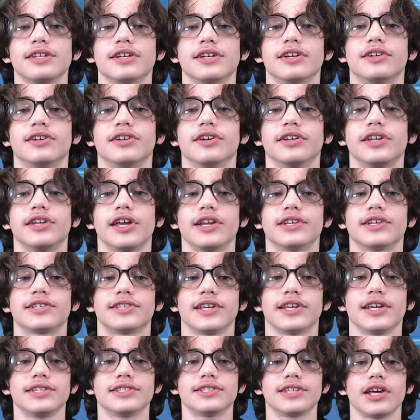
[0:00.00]
like a good day to
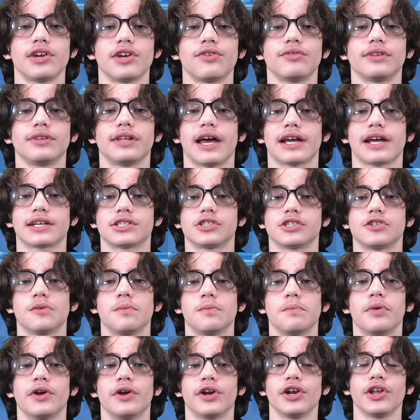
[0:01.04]
stay inside and relax.
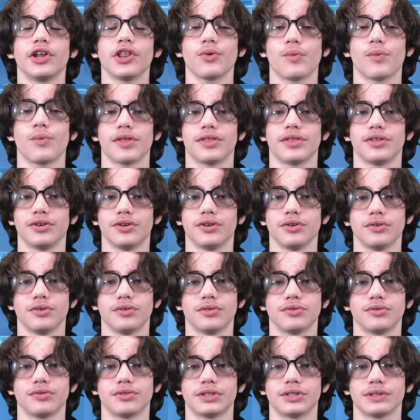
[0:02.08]
But in other weather
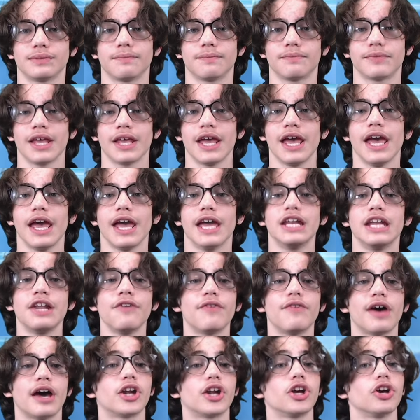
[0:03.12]
news, in
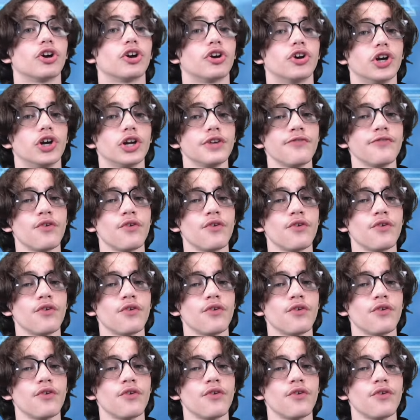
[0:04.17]
Nevada, a herd of